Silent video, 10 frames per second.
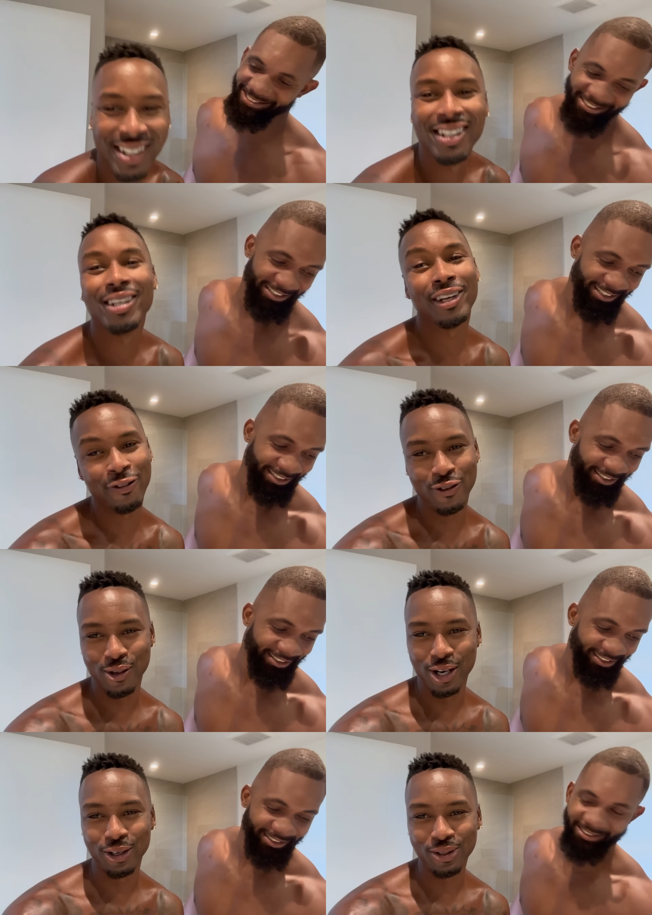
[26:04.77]
Speaker 1: If you
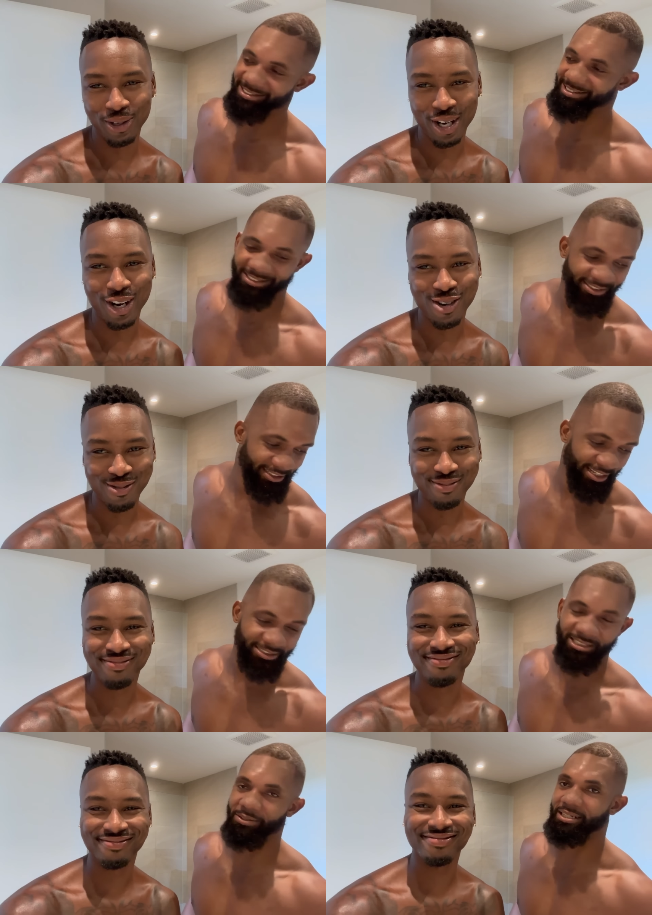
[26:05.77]
know, you know. That's
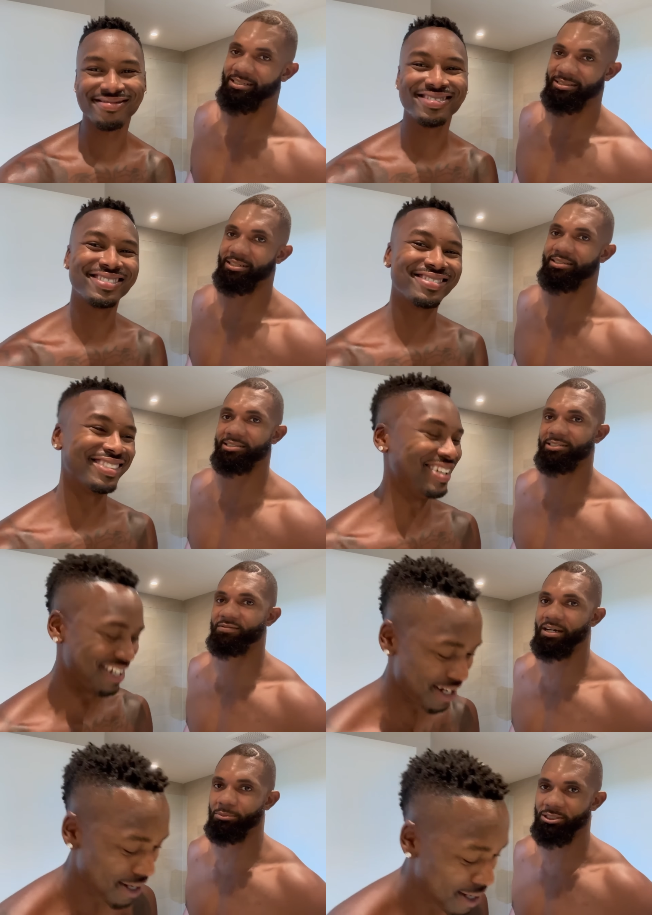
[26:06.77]
not what I said. I said
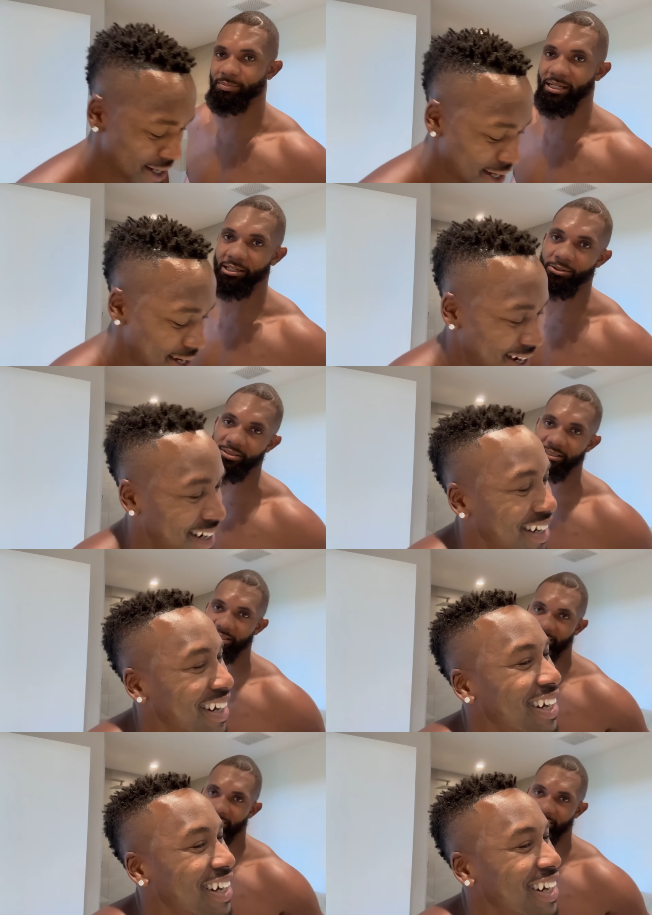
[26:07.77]
vamos para la cocina. I